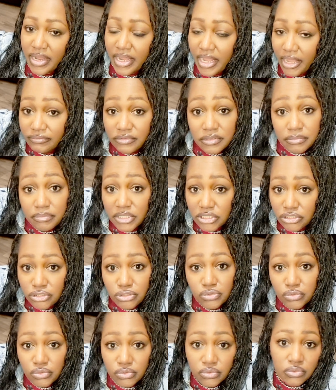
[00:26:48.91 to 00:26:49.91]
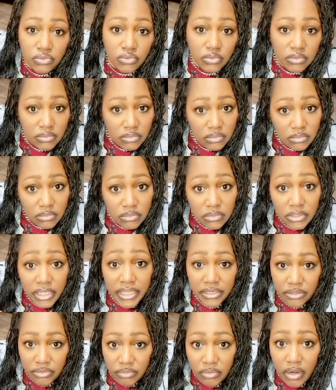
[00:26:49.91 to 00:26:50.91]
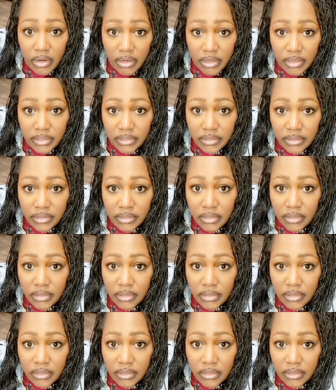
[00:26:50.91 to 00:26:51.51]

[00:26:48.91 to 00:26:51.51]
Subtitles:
have to be true later on.